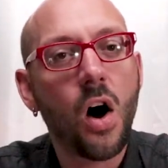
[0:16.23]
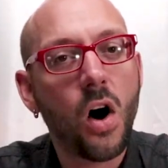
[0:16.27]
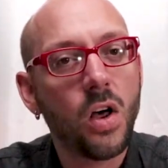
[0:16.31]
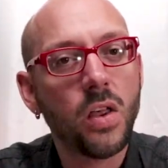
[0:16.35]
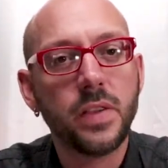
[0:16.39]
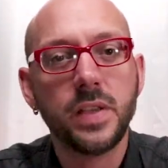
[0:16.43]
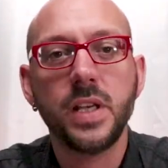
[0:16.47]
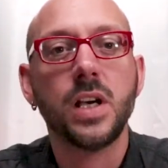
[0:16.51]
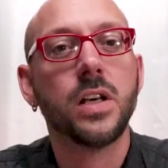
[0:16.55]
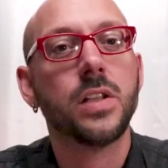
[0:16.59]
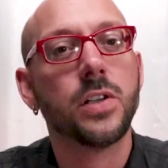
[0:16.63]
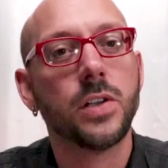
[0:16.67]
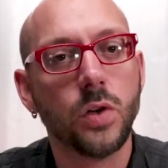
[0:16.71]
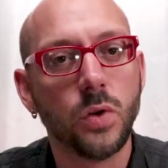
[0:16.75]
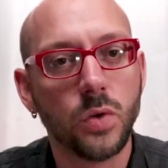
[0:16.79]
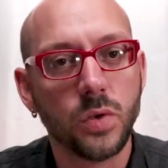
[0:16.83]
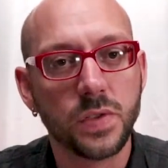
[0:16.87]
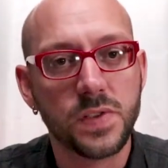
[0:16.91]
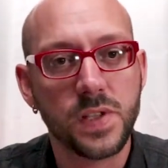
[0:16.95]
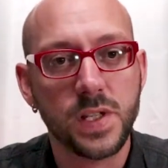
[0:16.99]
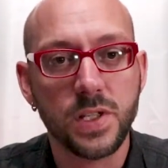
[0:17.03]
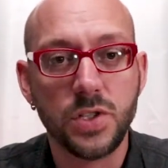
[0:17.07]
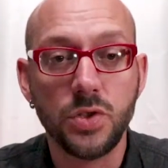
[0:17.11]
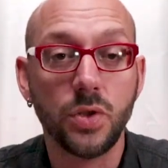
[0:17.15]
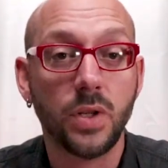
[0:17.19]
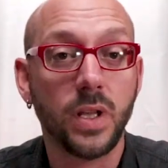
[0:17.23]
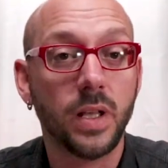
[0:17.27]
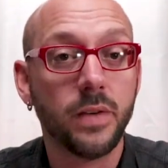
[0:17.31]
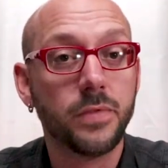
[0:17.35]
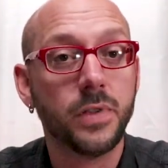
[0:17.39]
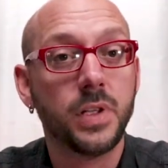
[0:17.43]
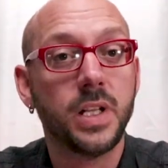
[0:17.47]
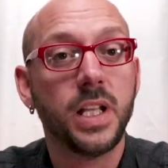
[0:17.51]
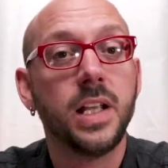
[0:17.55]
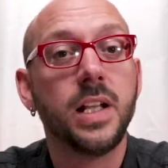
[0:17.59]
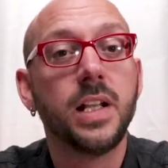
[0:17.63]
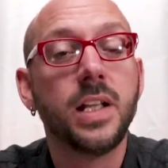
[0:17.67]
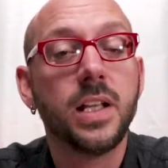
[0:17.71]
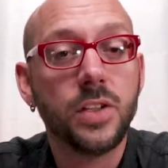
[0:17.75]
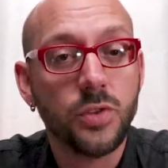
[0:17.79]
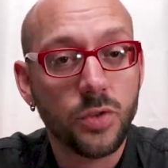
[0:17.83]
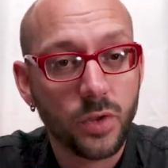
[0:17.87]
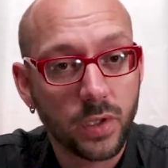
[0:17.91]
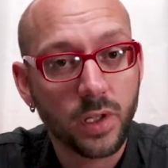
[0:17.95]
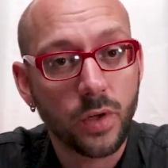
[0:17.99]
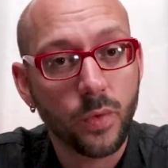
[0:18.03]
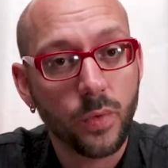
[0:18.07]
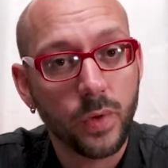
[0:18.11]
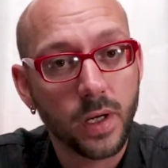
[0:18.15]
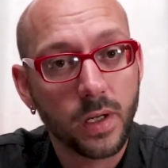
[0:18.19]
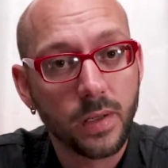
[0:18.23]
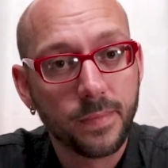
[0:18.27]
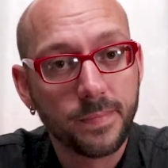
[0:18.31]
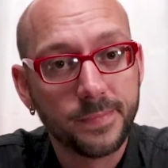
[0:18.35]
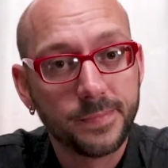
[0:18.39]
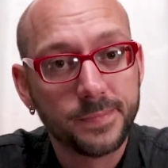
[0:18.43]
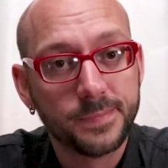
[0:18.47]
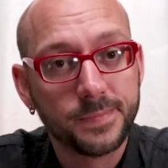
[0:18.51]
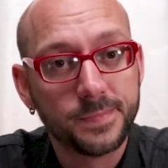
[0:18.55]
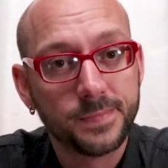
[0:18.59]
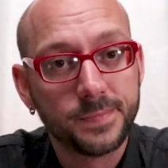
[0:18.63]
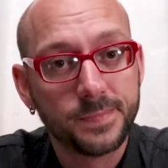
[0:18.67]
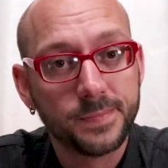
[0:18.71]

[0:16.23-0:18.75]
all the other goals that you'll ever need in your career.